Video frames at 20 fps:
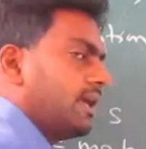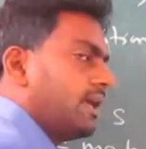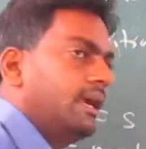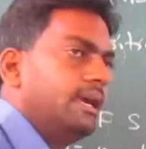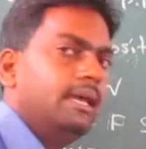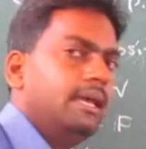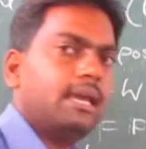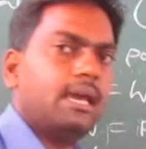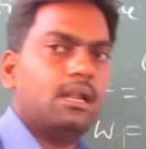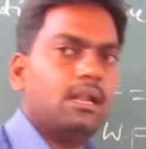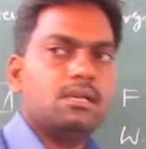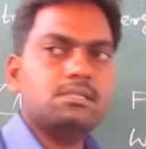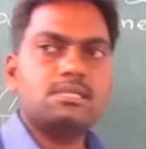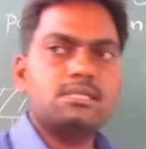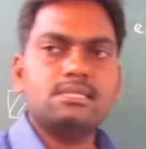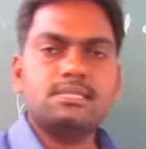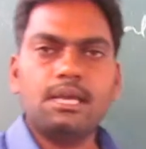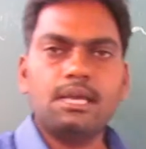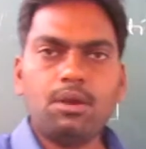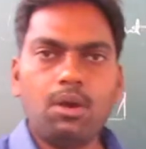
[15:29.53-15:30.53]
Kinetic energy
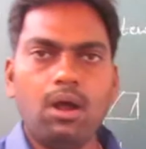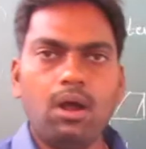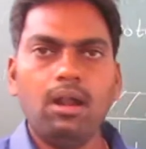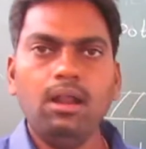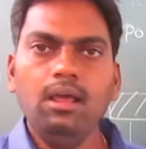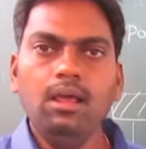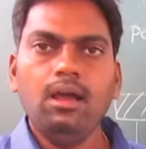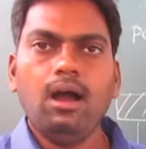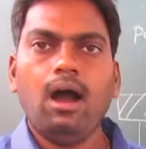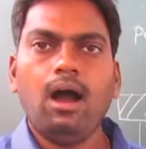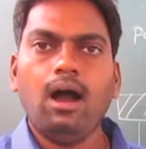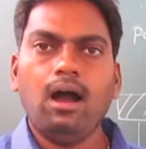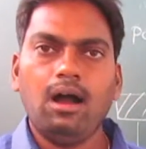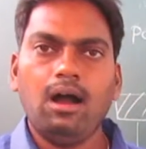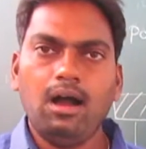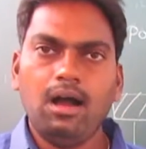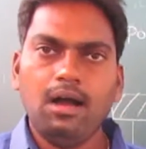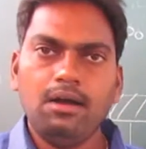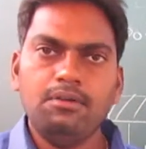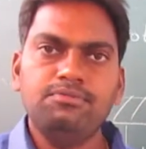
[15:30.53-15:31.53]
is equal
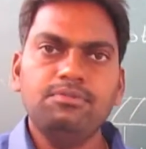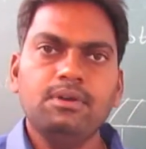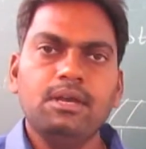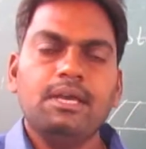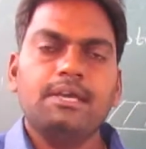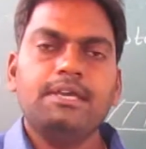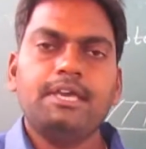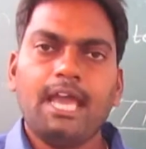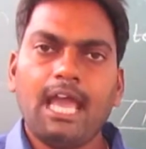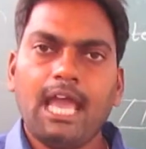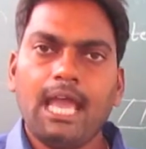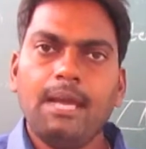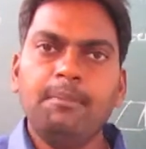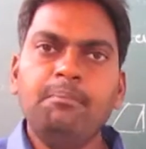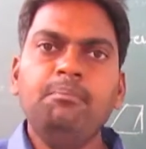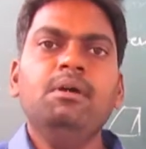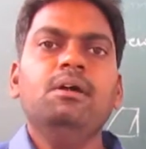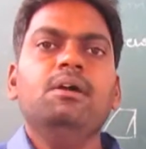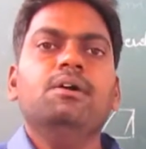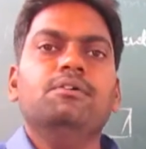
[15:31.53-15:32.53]
of
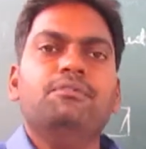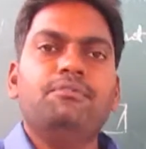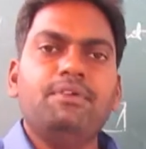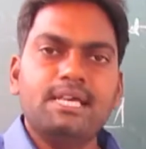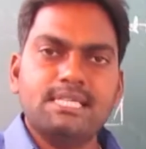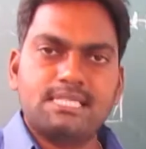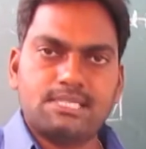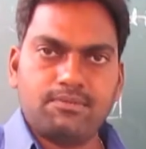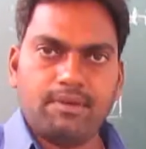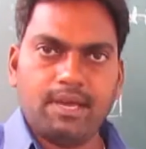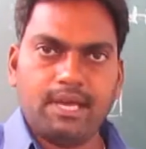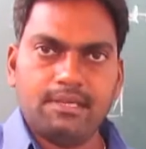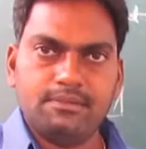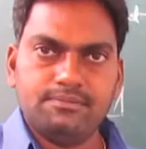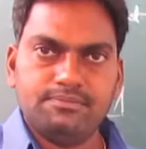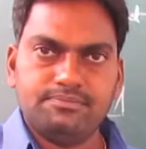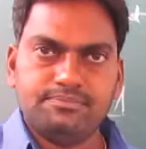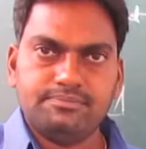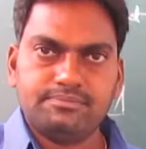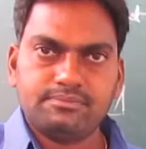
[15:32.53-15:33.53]
mv
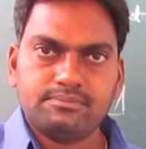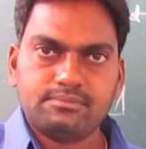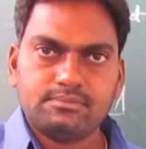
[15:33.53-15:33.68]
square.